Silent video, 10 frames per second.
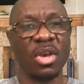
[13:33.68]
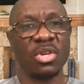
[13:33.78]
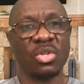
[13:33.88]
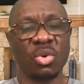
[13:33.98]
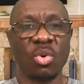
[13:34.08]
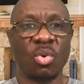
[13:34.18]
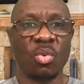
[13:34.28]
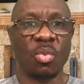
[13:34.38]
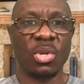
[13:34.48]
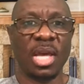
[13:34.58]
So
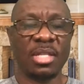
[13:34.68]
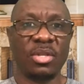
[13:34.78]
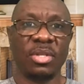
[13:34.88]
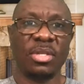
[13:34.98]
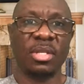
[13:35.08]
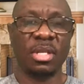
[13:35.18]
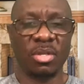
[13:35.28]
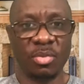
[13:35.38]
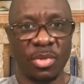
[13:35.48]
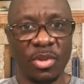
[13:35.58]
what I just did a
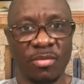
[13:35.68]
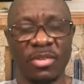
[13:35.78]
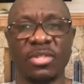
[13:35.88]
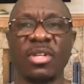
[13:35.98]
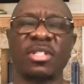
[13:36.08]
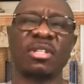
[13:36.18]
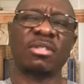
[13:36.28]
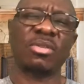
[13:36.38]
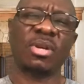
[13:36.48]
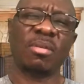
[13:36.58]
little bit of research
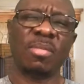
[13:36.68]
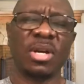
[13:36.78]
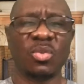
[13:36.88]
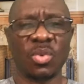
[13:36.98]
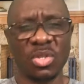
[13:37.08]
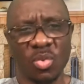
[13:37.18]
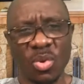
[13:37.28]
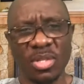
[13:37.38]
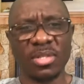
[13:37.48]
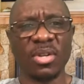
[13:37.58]
and talk about what is
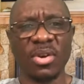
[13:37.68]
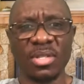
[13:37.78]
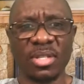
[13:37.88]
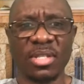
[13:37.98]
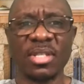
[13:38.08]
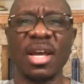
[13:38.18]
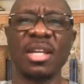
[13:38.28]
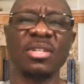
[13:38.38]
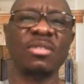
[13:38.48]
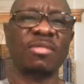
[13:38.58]
quality content.
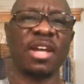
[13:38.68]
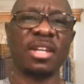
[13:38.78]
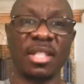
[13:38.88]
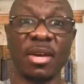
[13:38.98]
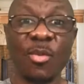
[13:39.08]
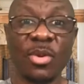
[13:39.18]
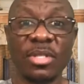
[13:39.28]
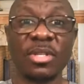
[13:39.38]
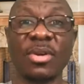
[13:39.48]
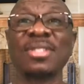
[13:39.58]
I just find out that
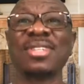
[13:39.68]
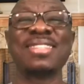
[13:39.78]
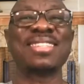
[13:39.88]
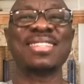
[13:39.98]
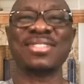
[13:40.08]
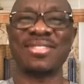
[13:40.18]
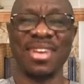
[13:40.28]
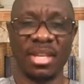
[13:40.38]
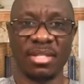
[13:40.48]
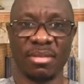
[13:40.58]
quality content is
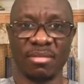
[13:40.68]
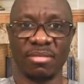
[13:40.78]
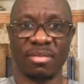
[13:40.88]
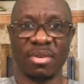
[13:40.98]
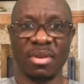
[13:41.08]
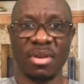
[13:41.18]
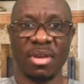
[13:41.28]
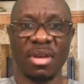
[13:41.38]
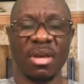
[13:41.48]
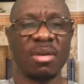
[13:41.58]
relative.
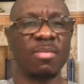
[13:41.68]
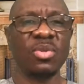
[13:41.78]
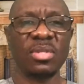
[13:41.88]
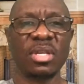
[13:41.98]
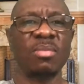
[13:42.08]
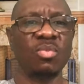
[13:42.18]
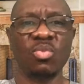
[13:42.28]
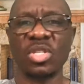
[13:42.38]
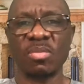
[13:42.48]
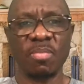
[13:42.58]
And most time
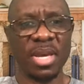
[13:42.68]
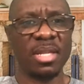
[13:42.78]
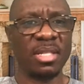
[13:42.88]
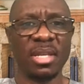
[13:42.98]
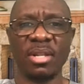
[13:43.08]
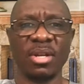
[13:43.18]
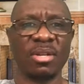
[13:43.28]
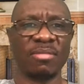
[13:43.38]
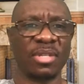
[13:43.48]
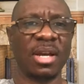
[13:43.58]
we spend a
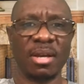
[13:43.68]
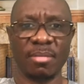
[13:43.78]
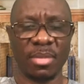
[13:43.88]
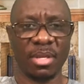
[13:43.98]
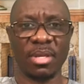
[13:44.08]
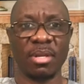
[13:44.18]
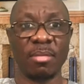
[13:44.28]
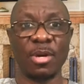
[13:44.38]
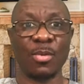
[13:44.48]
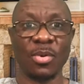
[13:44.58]
lot of time thinking
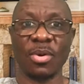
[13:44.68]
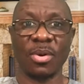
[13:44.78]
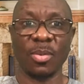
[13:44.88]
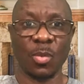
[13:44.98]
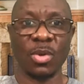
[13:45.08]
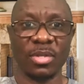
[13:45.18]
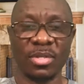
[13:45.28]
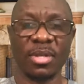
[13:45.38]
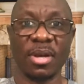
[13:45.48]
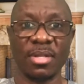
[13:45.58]
about what
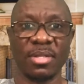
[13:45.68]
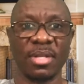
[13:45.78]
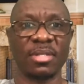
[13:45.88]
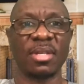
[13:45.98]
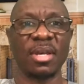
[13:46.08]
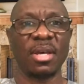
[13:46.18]
quality content